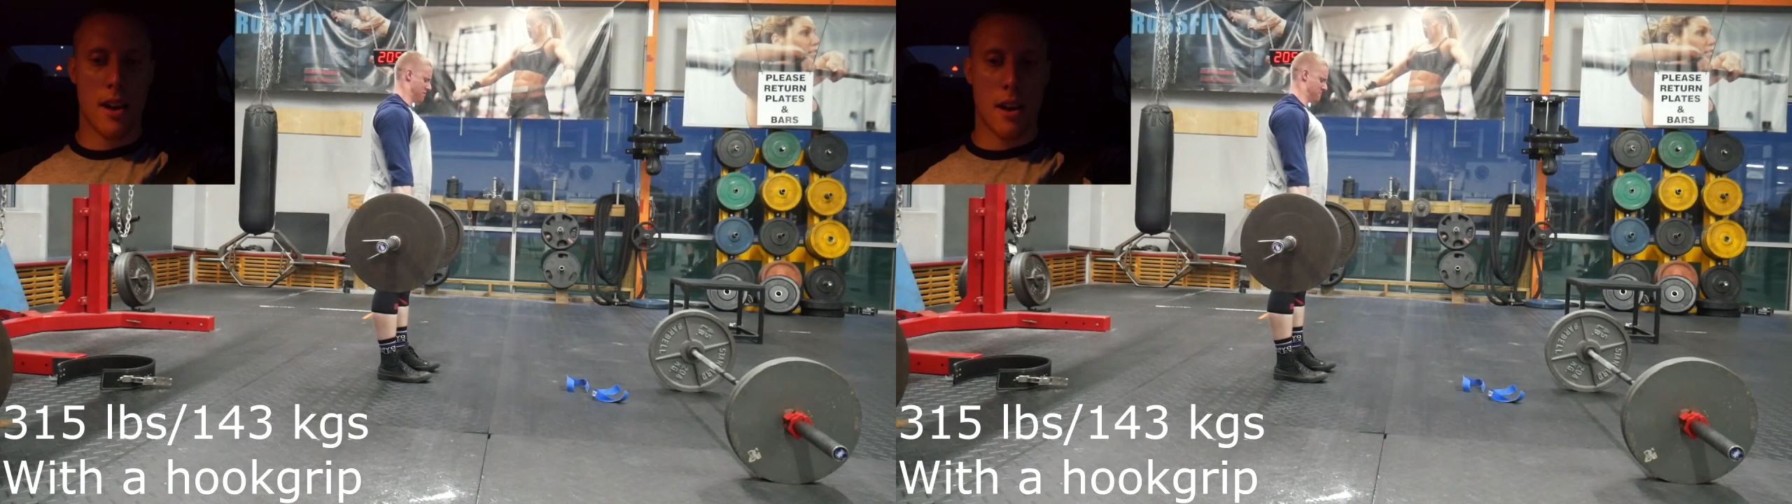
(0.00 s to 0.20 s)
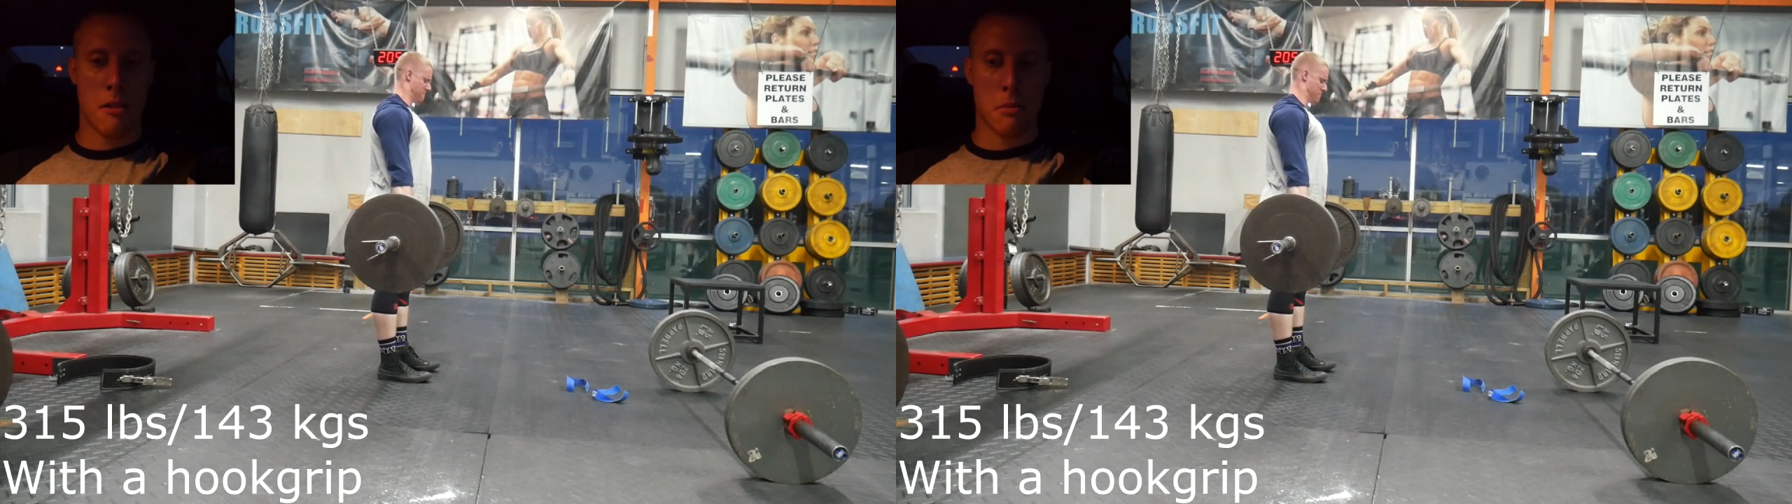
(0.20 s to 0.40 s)

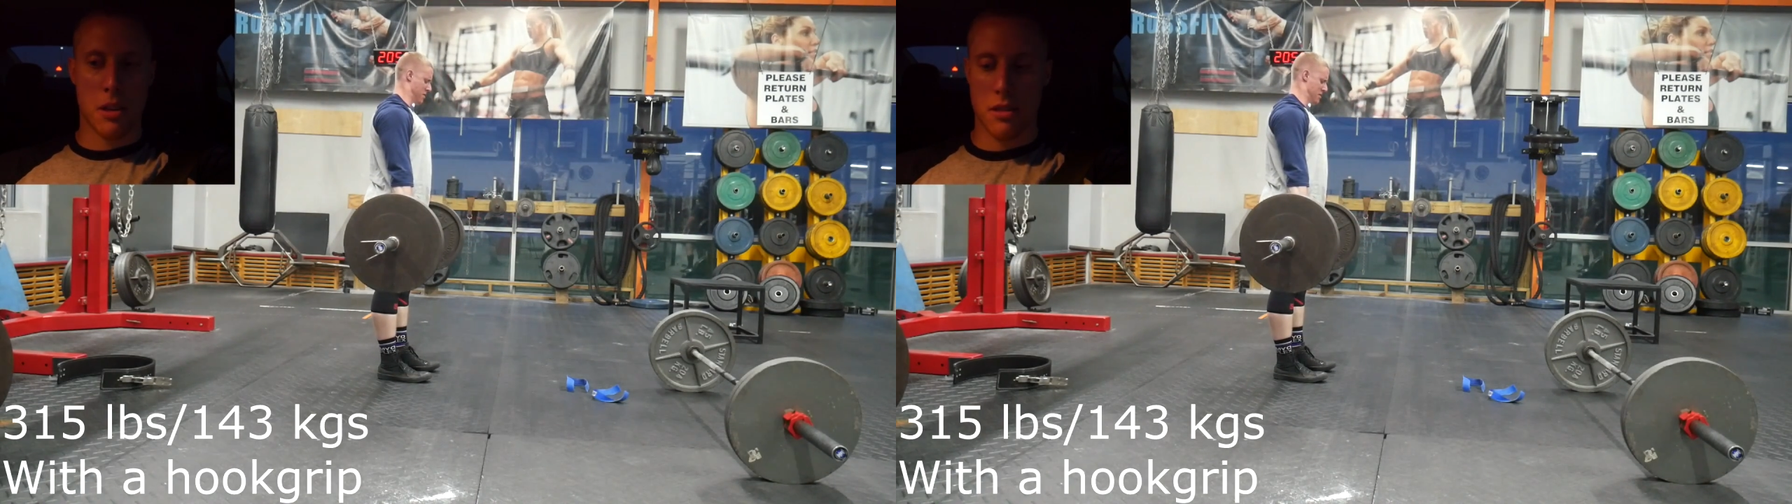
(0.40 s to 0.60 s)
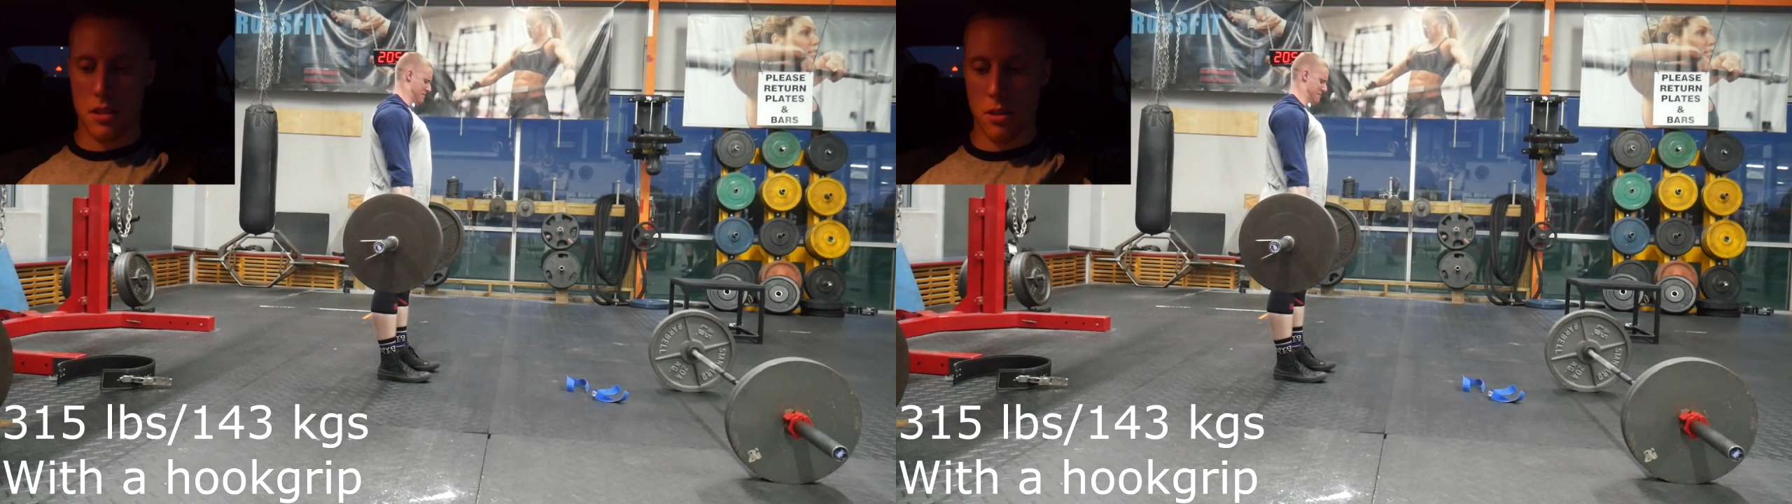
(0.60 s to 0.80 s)

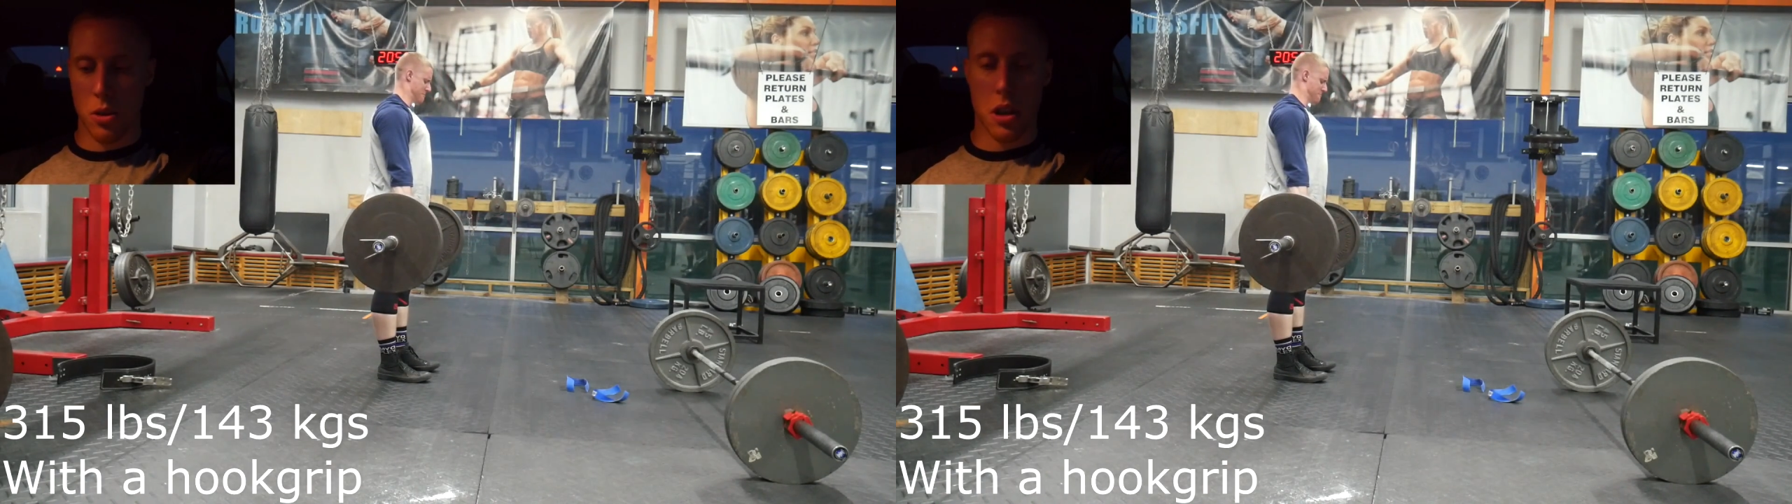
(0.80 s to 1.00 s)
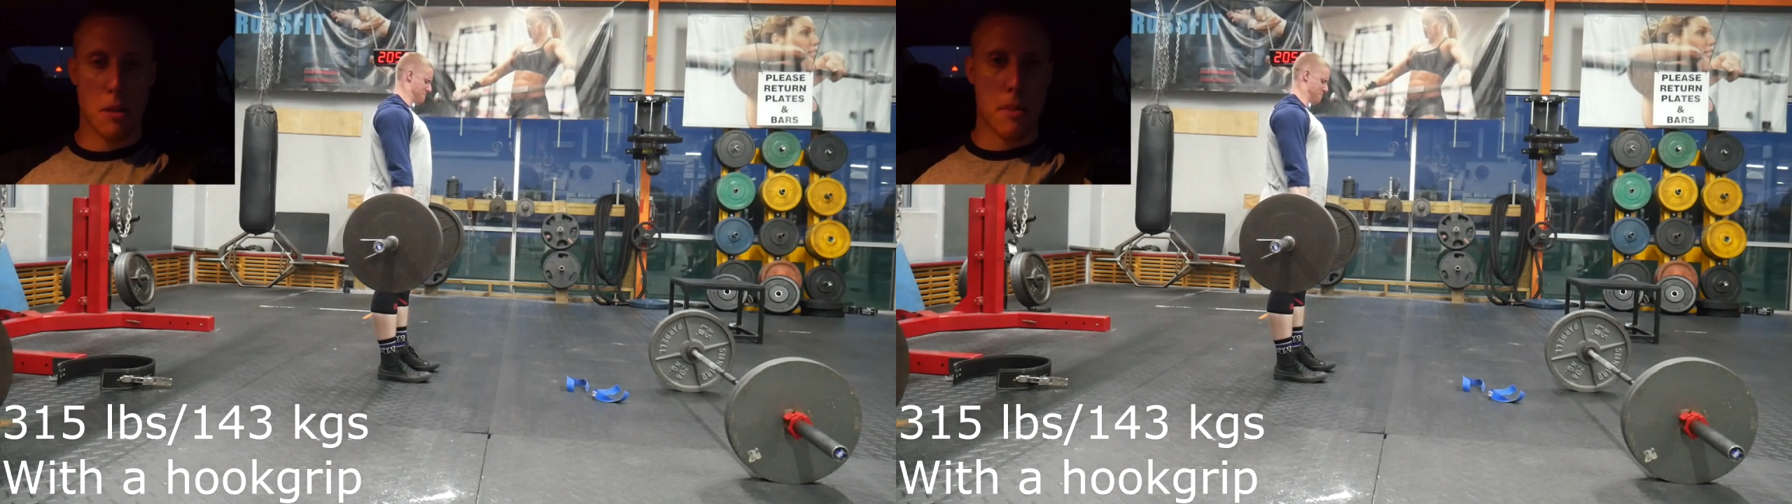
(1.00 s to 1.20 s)
because it's
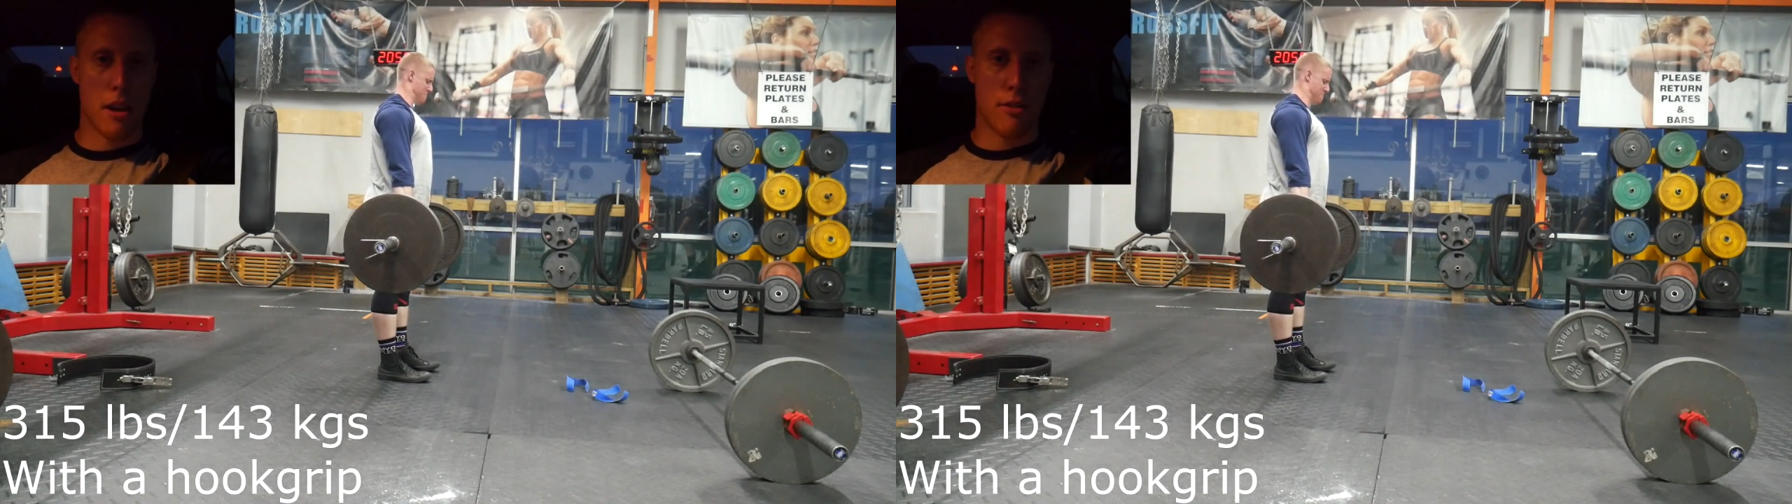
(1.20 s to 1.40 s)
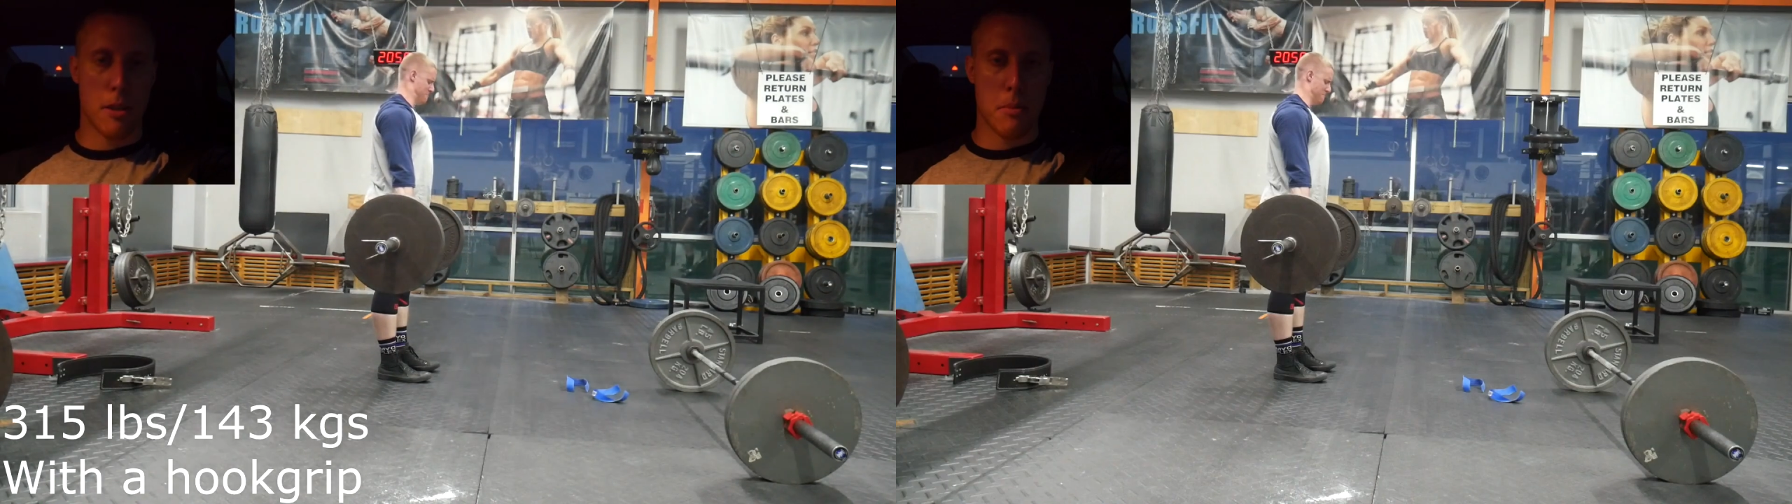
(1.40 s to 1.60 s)
only going to
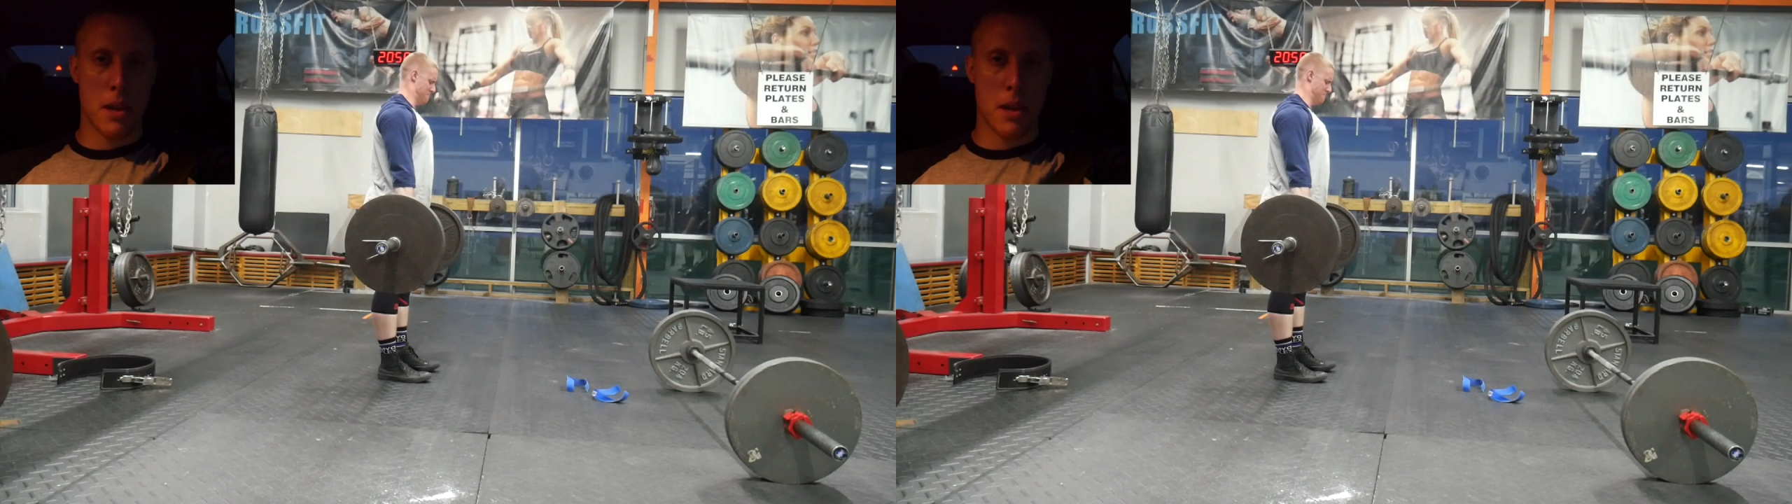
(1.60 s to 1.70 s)
benefit